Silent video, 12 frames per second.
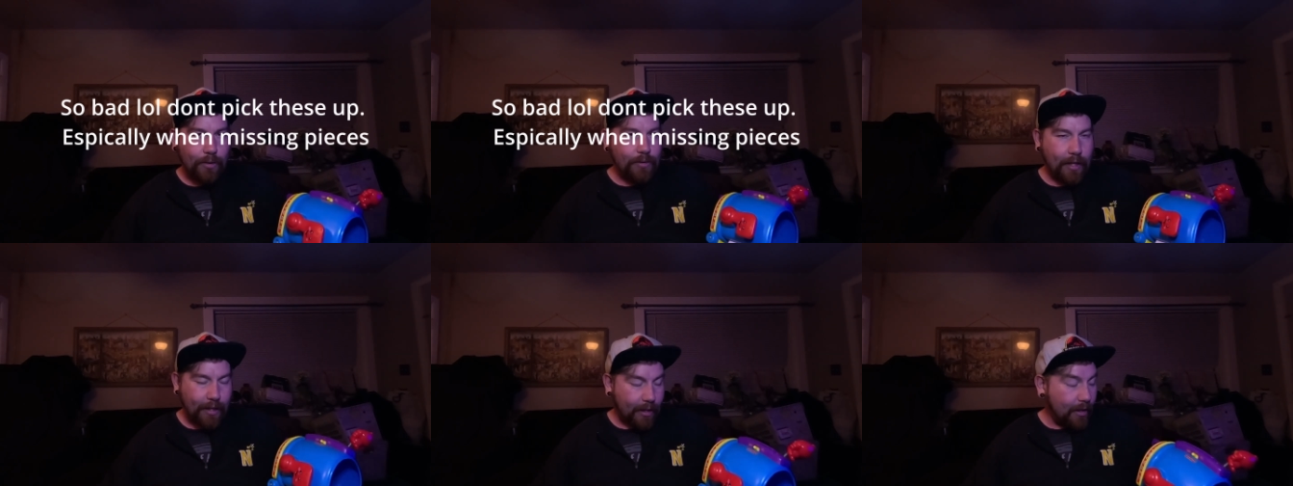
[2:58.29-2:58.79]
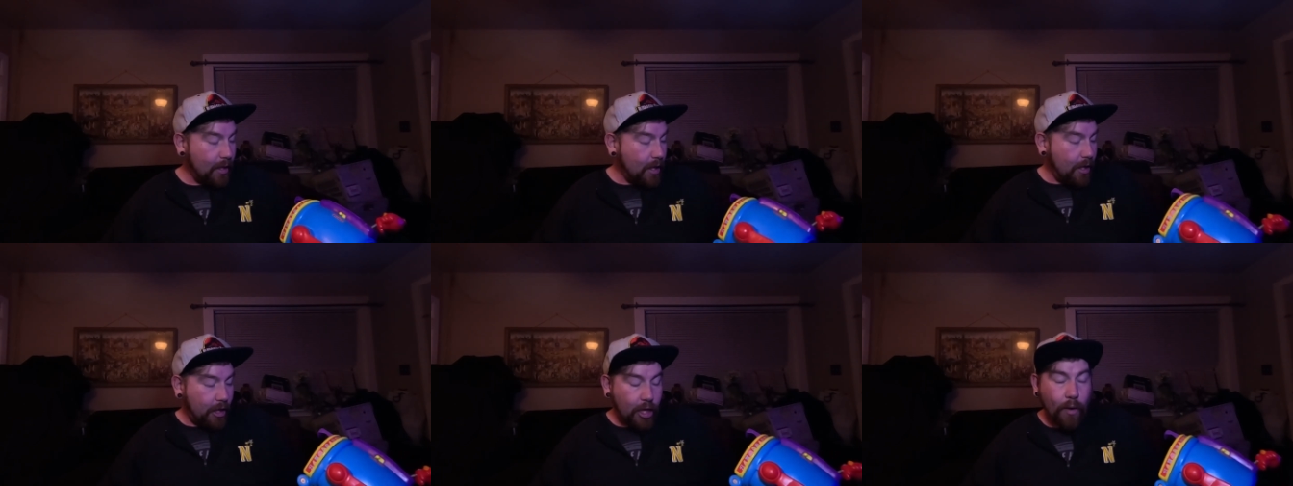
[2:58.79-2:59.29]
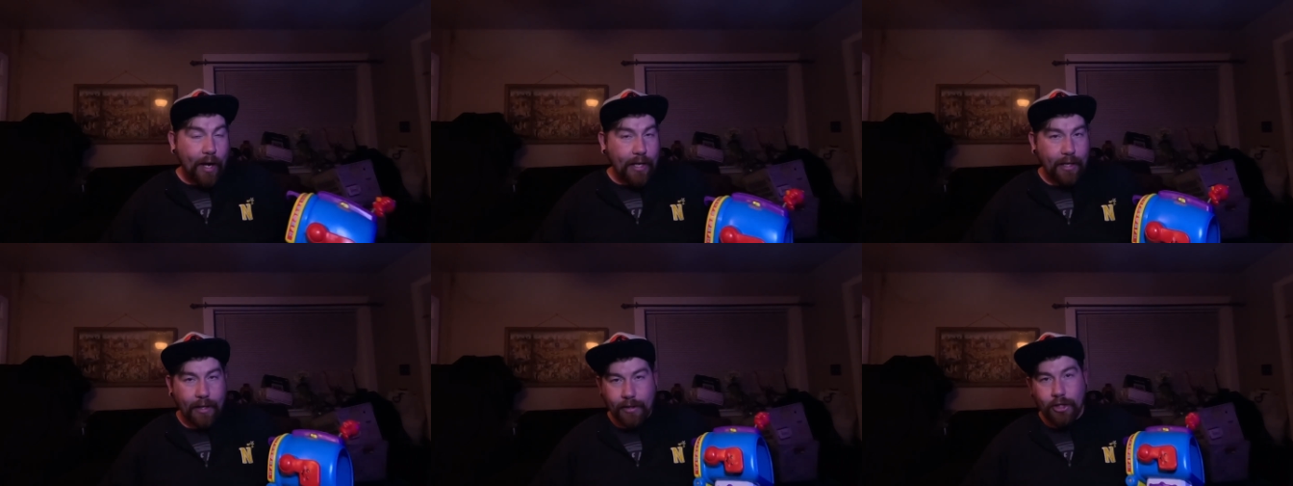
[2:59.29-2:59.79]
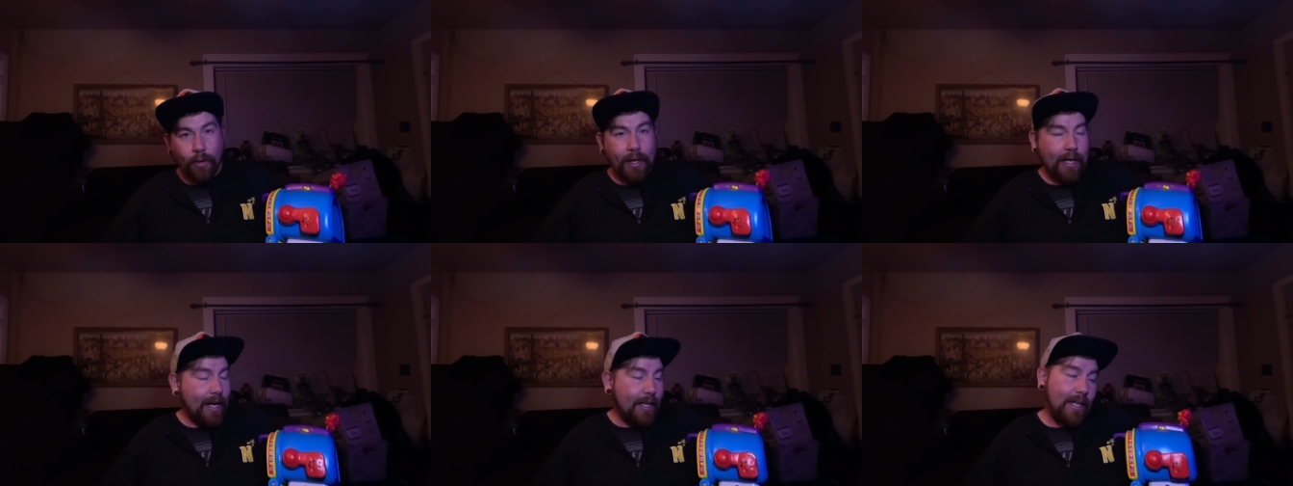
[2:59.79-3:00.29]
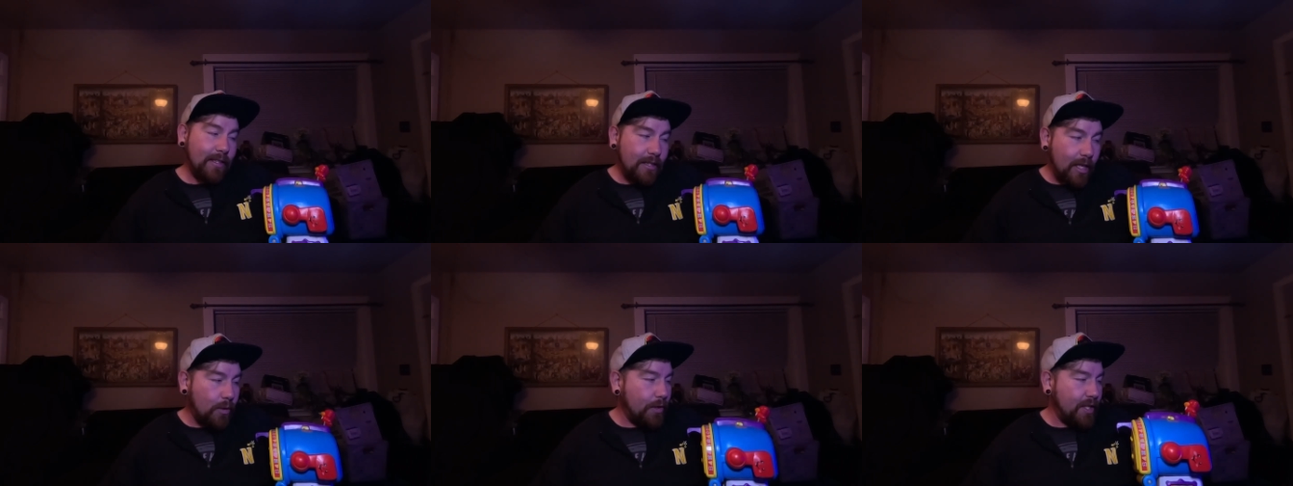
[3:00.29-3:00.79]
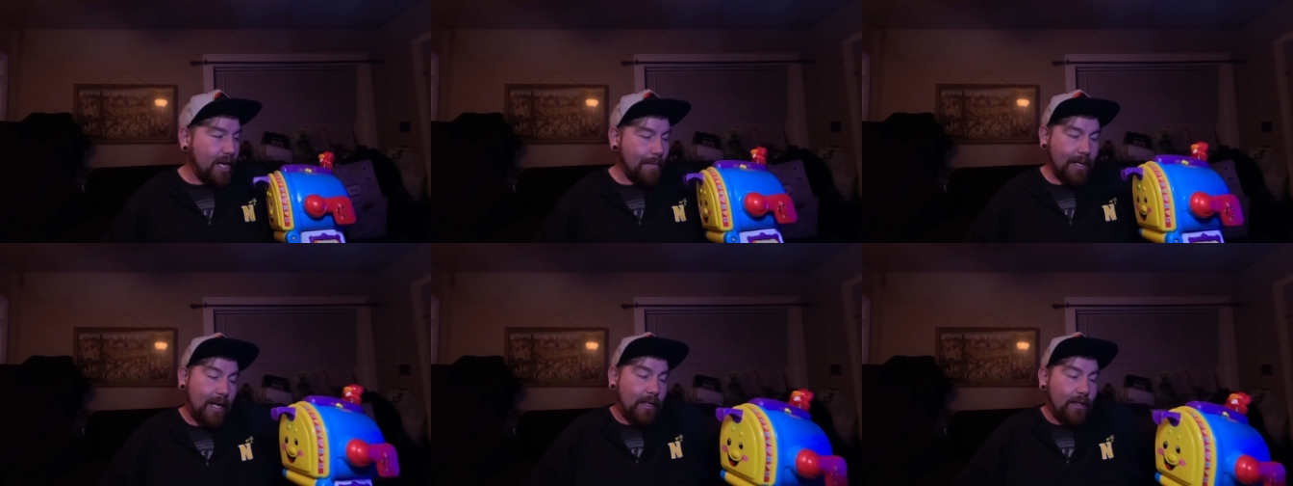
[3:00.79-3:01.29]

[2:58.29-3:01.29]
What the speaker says: goes in it. No idea. So I kind of got stuck with it. I mean,